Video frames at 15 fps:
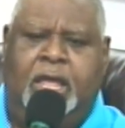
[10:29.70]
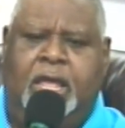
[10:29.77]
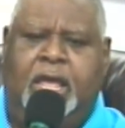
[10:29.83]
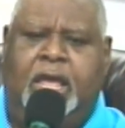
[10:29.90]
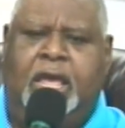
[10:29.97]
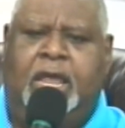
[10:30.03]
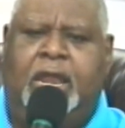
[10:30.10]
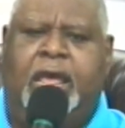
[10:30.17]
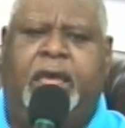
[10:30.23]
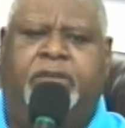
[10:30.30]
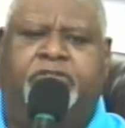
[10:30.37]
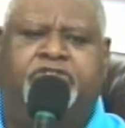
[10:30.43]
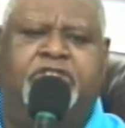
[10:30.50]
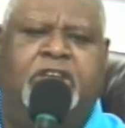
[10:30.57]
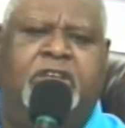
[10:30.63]
at how
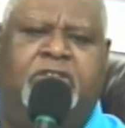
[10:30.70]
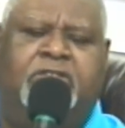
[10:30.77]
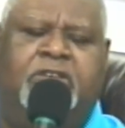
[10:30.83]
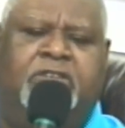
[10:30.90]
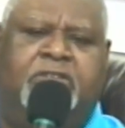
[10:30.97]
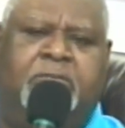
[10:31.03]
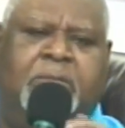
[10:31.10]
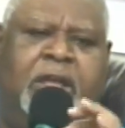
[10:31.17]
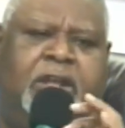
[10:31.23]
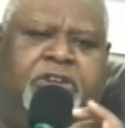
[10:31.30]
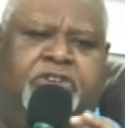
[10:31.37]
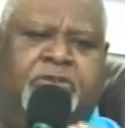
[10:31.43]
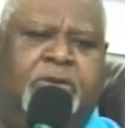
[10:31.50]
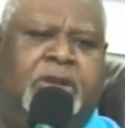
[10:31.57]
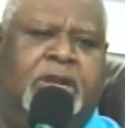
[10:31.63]
Jesus makes
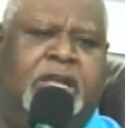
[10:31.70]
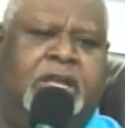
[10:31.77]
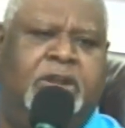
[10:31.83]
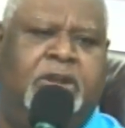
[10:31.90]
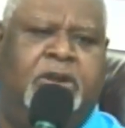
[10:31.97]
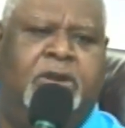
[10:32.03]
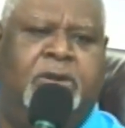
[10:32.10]
you a leader.